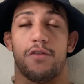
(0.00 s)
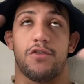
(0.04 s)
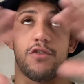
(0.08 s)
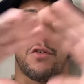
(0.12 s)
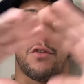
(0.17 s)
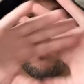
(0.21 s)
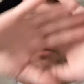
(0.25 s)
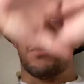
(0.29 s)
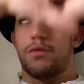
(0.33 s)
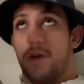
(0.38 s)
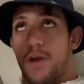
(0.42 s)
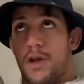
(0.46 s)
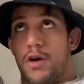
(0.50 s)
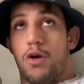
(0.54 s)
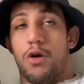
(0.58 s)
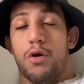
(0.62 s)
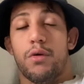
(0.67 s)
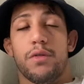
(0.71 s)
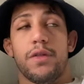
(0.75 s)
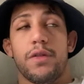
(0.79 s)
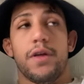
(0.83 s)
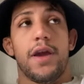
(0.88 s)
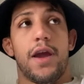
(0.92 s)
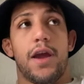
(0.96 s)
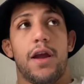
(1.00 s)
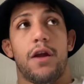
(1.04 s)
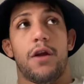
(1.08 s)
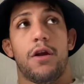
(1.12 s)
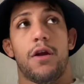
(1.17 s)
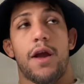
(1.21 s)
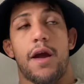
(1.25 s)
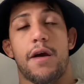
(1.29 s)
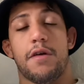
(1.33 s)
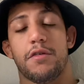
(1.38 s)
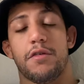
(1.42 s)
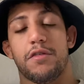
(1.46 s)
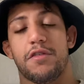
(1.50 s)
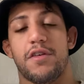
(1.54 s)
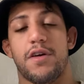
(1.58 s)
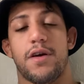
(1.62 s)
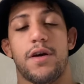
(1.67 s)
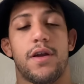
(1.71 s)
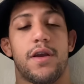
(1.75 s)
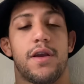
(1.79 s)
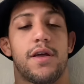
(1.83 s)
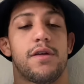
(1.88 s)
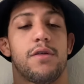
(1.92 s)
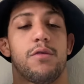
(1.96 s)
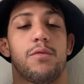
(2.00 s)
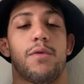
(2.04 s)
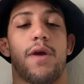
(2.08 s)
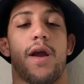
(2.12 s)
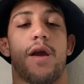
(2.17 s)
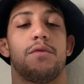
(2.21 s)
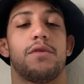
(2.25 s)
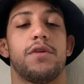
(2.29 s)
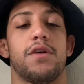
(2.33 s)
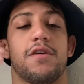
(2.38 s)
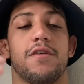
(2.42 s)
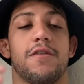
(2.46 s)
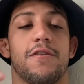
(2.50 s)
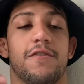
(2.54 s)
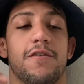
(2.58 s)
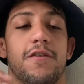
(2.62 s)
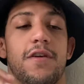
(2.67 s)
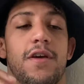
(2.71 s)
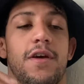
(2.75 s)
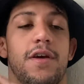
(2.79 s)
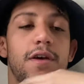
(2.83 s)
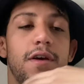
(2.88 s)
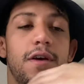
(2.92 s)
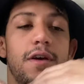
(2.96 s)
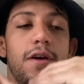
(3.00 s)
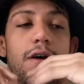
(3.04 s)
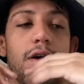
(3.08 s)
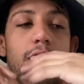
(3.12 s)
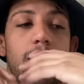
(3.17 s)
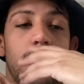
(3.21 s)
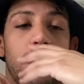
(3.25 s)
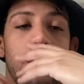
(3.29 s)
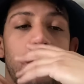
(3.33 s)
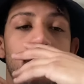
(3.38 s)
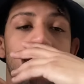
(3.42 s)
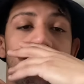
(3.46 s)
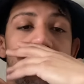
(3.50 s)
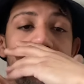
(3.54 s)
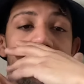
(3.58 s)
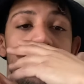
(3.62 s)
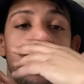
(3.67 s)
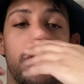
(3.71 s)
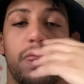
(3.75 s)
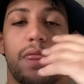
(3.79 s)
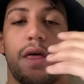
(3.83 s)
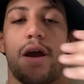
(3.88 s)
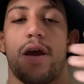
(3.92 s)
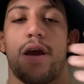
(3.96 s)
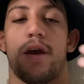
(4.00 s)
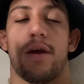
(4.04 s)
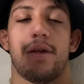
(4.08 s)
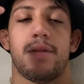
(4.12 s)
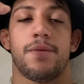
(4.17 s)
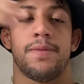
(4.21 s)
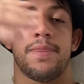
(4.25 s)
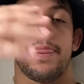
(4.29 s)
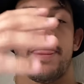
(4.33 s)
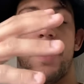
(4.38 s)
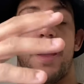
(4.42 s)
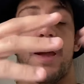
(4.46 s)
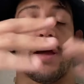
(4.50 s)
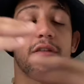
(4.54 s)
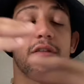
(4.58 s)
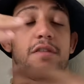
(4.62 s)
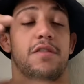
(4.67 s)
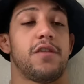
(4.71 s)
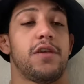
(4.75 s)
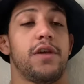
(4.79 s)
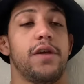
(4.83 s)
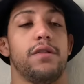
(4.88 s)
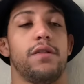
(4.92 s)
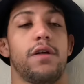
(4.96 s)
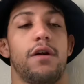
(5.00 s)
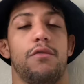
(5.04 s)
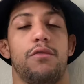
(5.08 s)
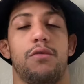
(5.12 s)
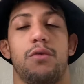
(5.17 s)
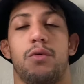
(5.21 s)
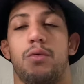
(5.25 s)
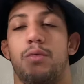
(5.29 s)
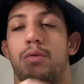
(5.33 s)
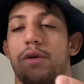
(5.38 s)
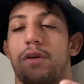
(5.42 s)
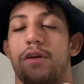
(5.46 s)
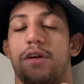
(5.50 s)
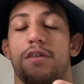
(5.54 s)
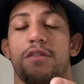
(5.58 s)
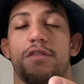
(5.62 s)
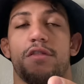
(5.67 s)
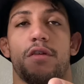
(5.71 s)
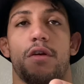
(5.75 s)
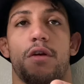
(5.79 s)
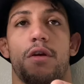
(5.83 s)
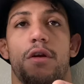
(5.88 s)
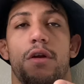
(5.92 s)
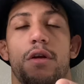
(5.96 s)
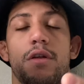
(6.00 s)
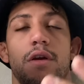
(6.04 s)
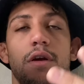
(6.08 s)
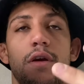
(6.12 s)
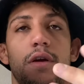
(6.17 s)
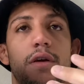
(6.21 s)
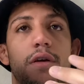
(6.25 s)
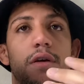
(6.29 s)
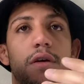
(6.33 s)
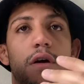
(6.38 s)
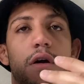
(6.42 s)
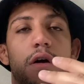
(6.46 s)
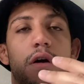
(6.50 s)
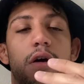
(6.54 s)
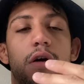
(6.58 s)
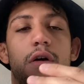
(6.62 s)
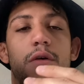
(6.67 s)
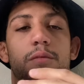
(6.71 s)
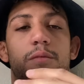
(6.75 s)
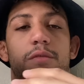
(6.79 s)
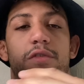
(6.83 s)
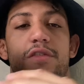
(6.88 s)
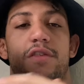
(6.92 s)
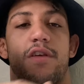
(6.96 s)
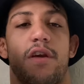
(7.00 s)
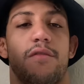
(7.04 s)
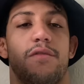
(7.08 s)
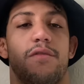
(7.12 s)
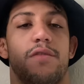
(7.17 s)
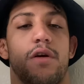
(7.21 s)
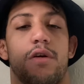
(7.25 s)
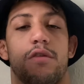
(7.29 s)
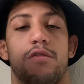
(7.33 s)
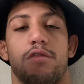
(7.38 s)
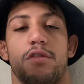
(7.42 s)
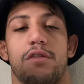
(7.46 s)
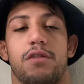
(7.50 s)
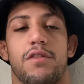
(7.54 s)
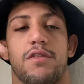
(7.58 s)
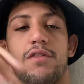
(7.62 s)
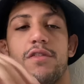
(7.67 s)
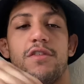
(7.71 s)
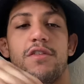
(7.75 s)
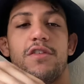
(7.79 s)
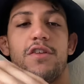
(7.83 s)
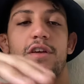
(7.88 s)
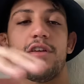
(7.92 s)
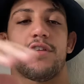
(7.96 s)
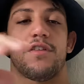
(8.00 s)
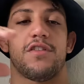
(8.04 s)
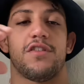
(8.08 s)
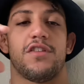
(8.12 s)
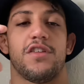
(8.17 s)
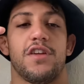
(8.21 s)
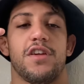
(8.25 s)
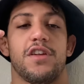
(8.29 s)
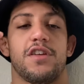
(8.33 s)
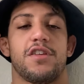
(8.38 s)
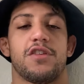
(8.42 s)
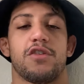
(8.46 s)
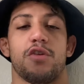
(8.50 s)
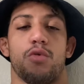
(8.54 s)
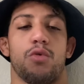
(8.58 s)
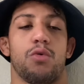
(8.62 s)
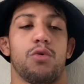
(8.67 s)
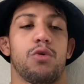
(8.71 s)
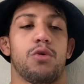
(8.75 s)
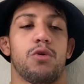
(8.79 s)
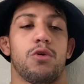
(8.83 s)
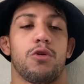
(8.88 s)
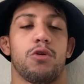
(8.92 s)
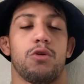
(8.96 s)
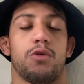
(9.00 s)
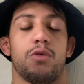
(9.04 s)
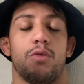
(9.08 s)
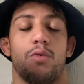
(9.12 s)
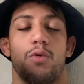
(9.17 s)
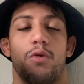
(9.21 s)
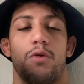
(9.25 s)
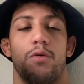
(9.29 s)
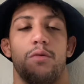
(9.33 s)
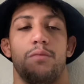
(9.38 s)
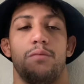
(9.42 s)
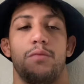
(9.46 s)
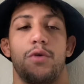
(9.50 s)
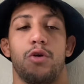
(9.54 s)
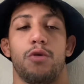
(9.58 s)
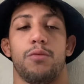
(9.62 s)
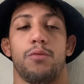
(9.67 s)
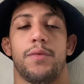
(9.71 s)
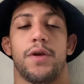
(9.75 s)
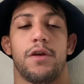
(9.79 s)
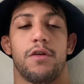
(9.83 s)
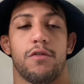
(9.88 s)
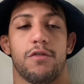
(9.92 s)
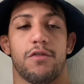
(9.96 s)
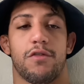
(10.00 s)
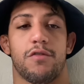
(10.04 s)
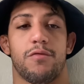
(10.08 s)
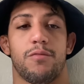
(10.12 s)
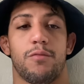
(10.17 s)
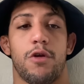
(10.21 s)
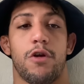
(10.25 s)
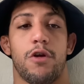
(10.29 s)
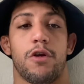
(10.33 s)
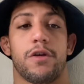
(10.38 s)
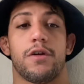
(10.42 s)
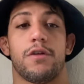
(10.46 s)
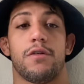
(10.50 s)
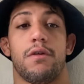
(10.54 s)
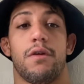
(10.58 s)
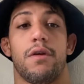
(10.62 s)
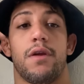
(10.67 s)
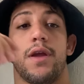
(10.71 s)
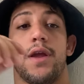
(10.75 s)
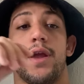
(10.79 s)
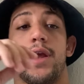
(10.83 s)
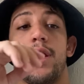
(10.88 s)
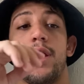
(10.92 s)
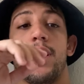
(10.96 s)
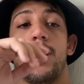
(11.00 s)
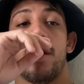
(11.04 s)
So like all the air outside and around us, that at sea level would exert 760 torr or millimeters of mercury.